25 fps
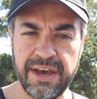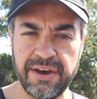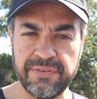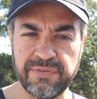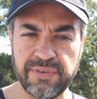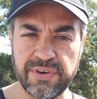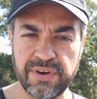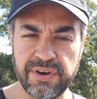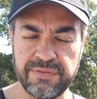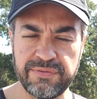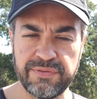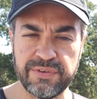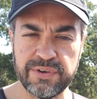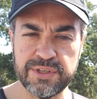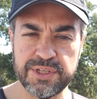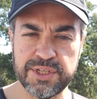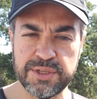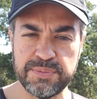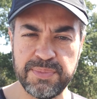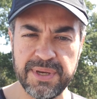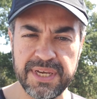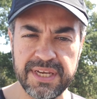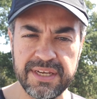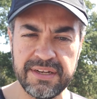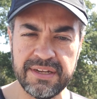out for a first
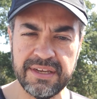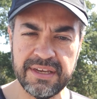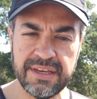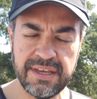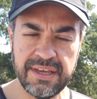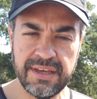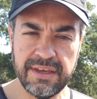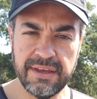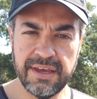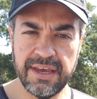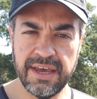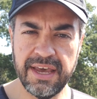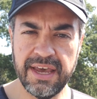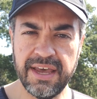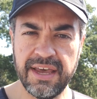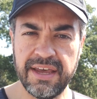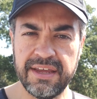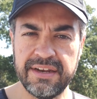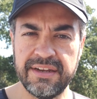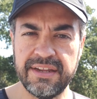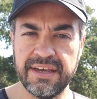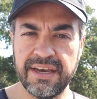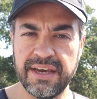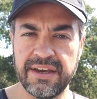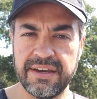spin
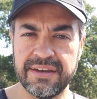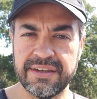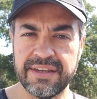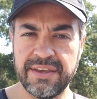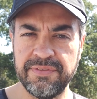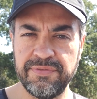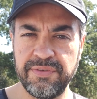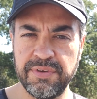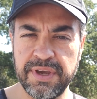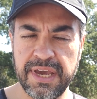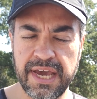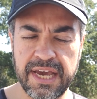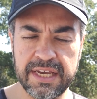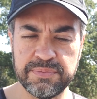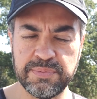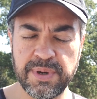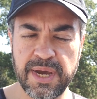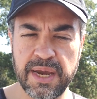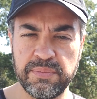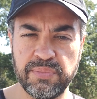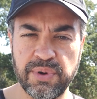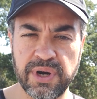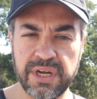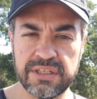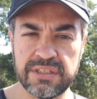and give you guys
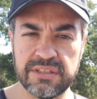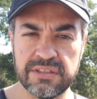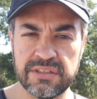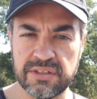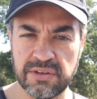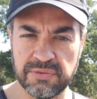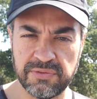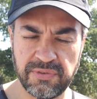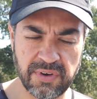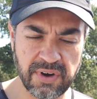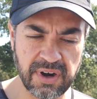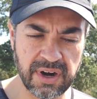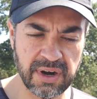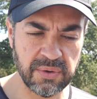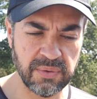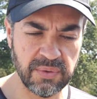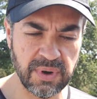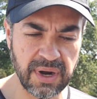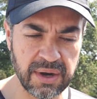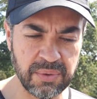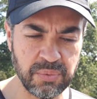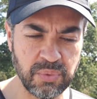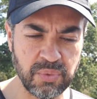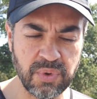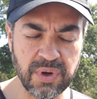my impressions. So
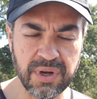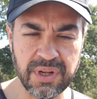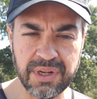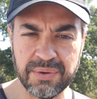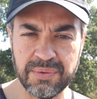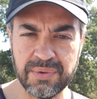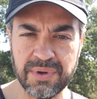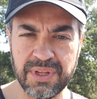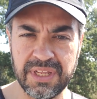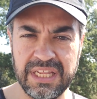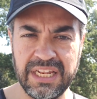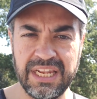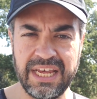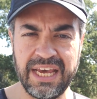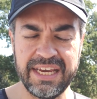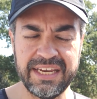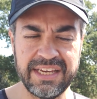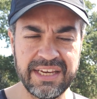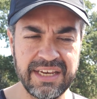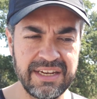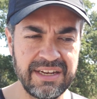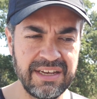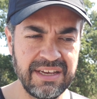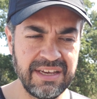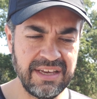far, I really
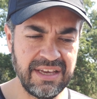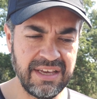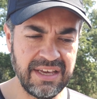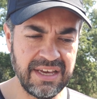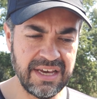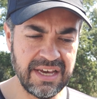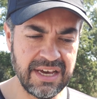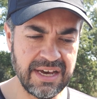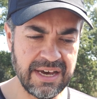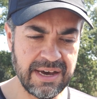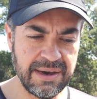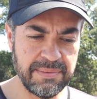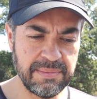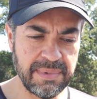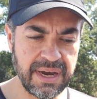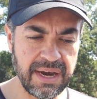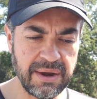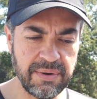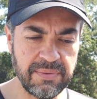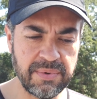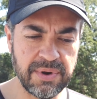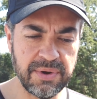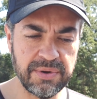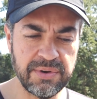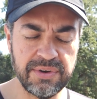like it.
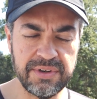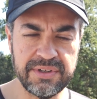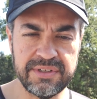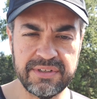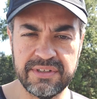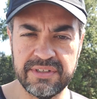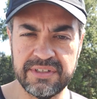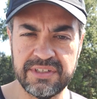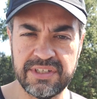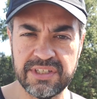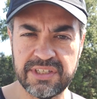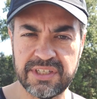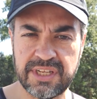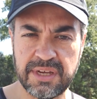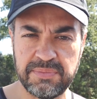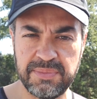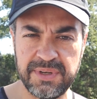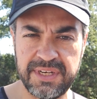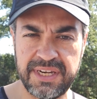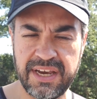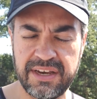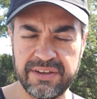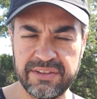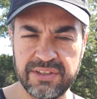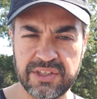I rode it just up
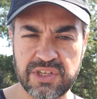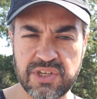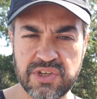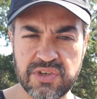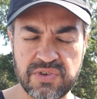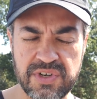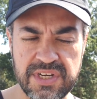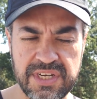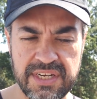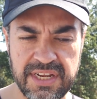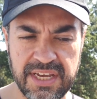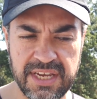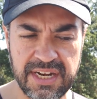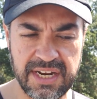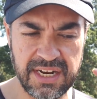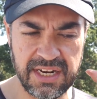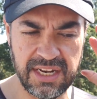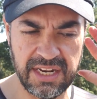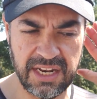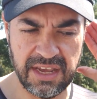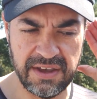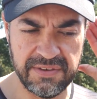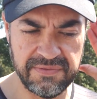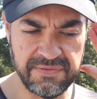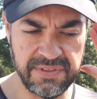and down the street, and I
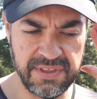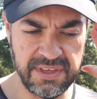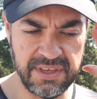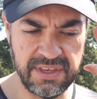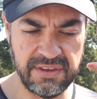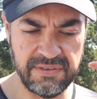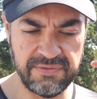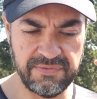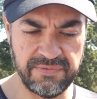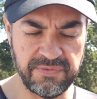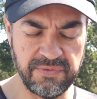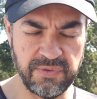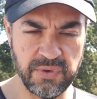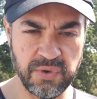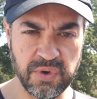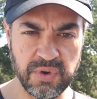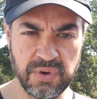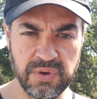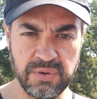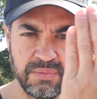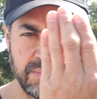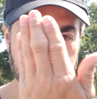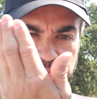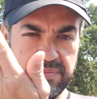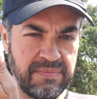love the
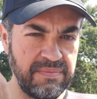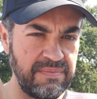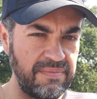full